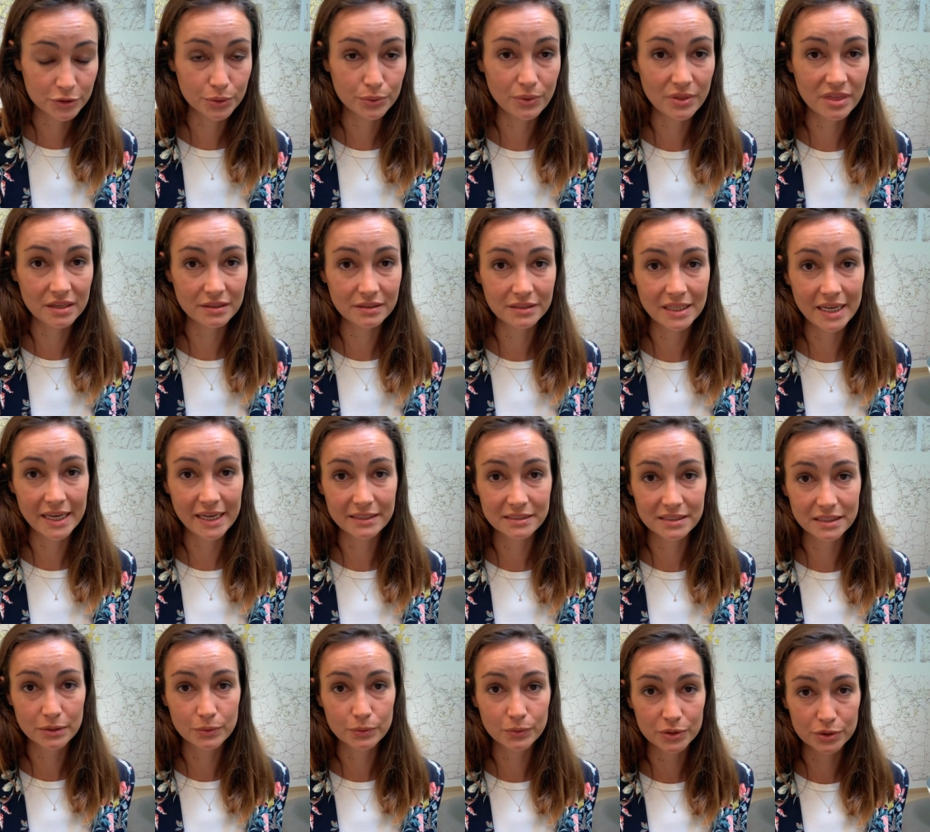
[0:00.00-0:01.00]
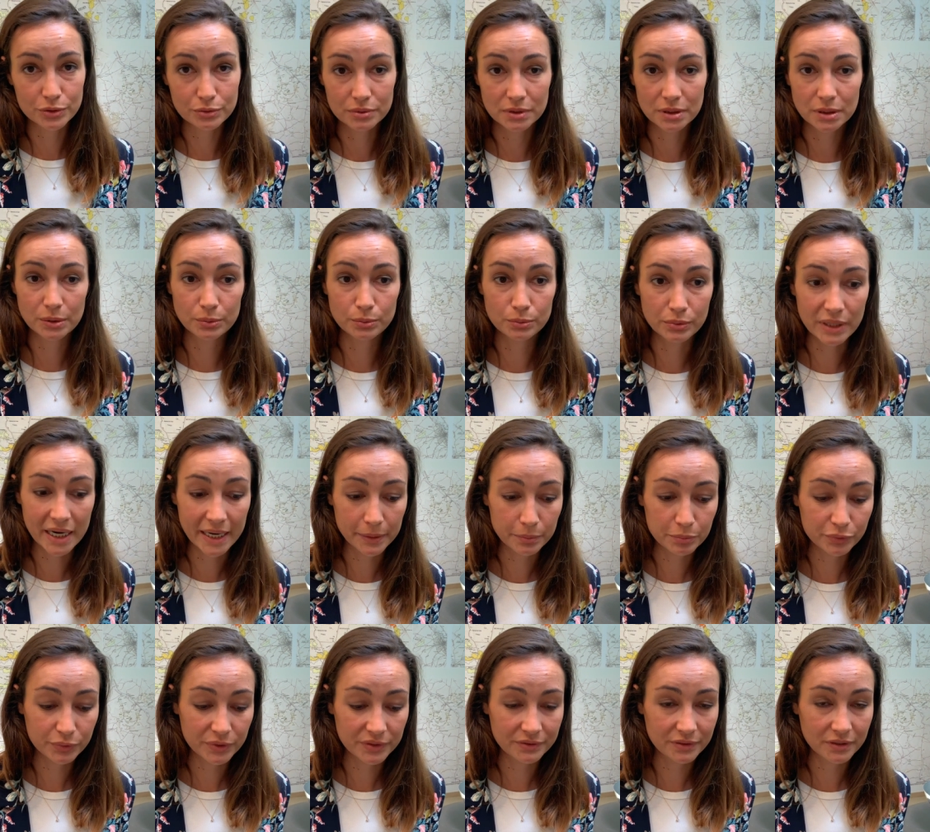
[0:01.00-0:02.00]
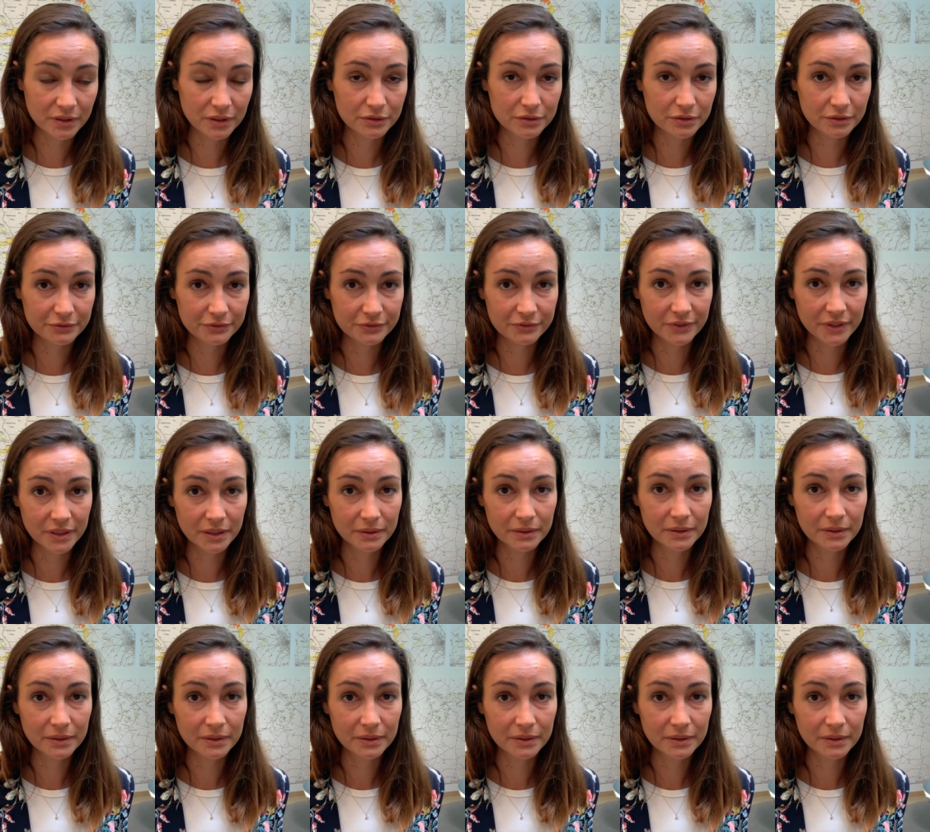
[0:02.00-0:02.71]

2018 was really ripe with a lot of